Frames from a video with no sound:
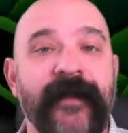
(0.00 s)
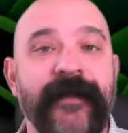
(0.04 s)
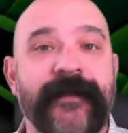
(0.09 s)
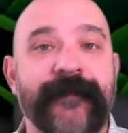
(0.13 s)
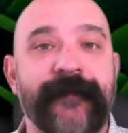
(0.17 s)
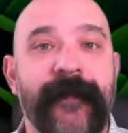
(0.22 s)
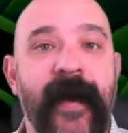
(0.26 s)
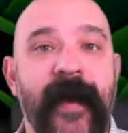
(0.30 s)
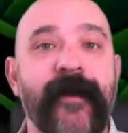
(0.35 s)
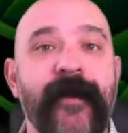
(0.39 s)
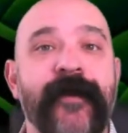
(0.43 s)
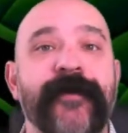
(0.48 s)
it's
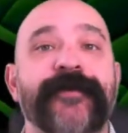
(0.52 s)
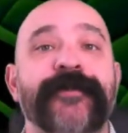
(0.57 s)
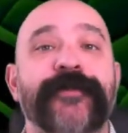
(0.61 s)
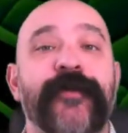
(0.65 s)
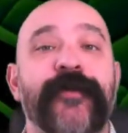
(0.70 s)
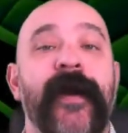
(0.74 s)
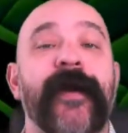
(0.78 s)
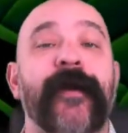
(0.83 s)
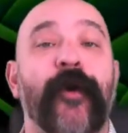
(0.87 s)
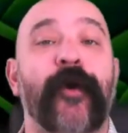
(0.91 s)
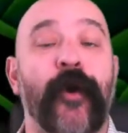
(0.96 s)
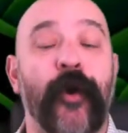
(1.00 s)
better to
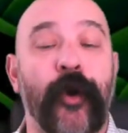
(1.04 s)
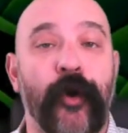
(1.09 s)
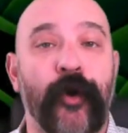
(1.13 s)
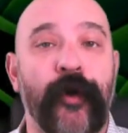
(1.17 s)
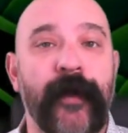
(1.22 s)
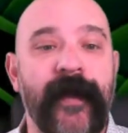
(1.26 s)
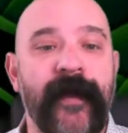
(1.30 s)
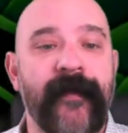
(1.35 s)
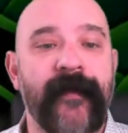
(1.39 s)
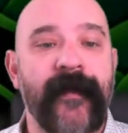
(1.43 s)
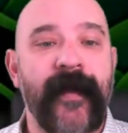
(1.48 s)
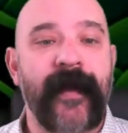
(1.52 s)
strike
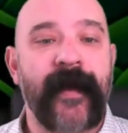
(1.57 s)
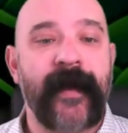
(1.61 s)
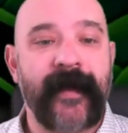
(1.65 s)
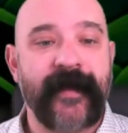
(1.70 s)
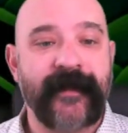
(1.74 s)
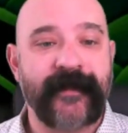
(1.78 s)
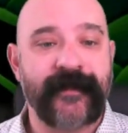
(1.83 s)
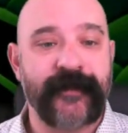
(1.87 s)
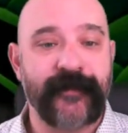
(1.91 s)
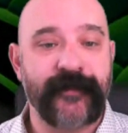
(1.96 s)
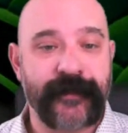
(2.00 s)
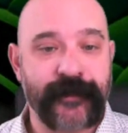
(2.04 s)
early than it
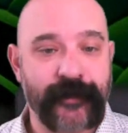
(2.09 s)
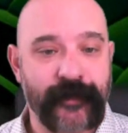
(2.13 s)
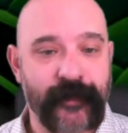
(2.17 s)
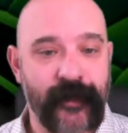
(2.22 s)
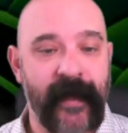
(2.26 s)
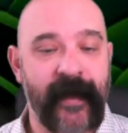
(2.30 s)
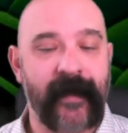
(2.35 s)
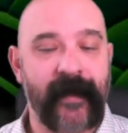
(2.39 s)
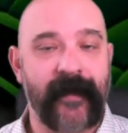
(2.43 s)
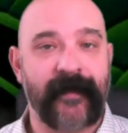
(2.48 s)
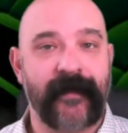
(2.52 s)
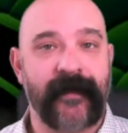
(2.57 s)
is
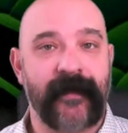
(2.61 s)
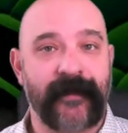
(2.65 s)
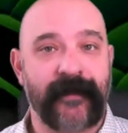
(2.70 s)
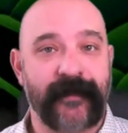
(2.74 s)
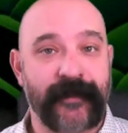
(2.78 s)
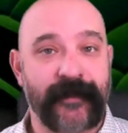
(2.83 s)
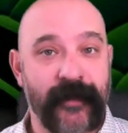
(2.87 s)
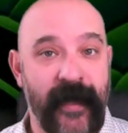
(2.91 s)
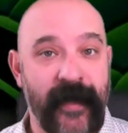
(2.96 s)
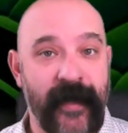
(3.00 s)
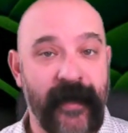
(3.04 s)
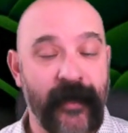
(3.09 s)
to
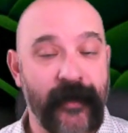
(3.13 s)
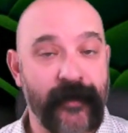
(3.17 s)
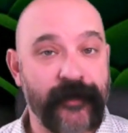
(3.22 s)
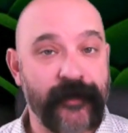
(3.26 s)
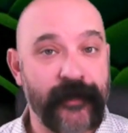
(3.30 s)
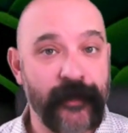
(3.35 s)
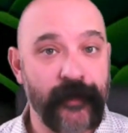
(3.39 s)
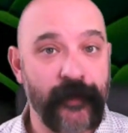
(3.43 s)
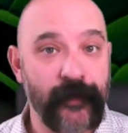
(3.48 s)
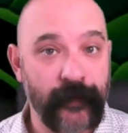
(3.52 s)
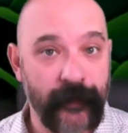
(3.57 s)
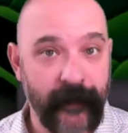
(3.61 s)
strike
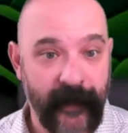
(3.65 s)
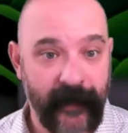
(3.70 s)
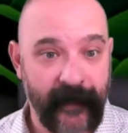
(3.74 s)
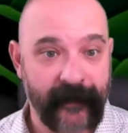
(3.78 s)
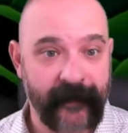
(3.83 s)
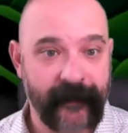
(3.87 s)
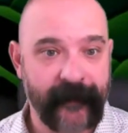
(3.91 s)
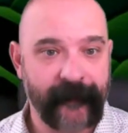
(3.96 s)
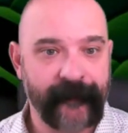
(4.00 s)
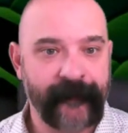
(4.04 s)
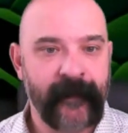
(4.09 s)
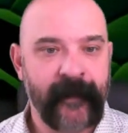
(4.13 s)
too
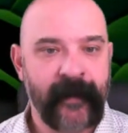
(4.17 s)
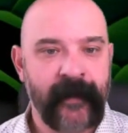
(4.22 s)
late.